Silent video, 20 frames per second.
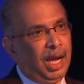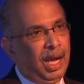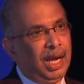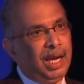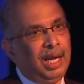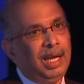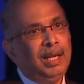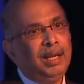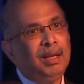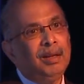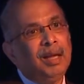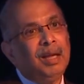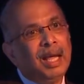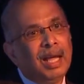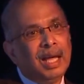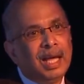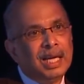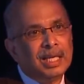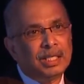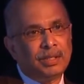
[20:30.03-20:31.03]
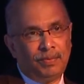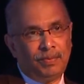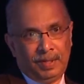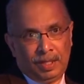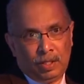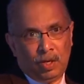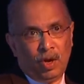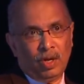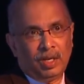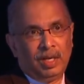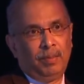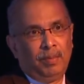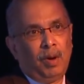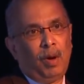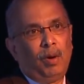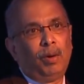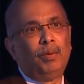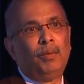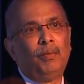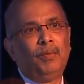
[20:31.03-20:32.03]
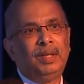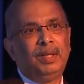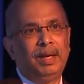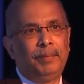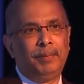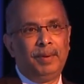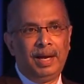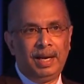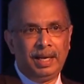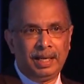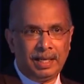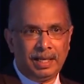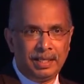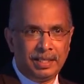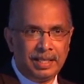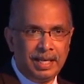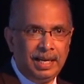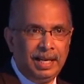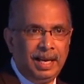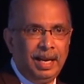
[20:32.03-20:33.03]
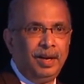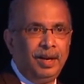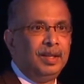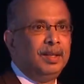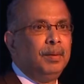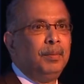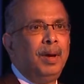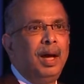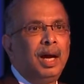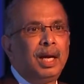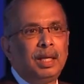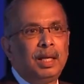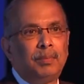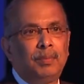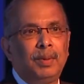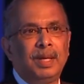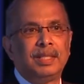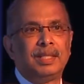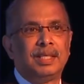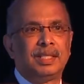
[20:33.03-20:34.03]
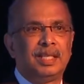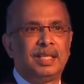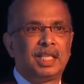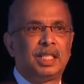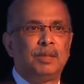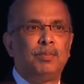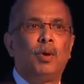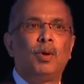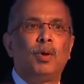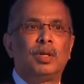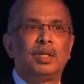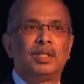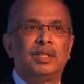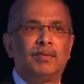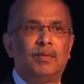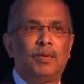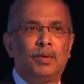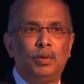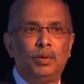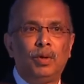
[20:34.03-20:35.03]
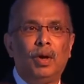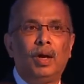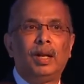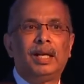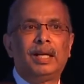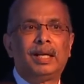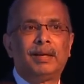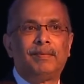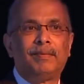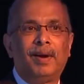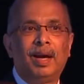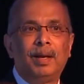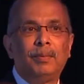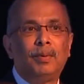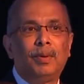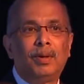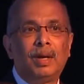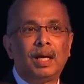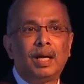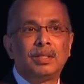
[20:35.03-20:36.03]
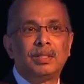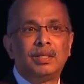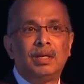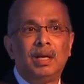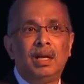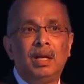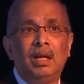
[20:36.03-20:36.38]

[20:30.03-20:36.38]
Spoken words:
And as we talked about, with the Americans getting into the marketplace as exporters of crude oil and refined products,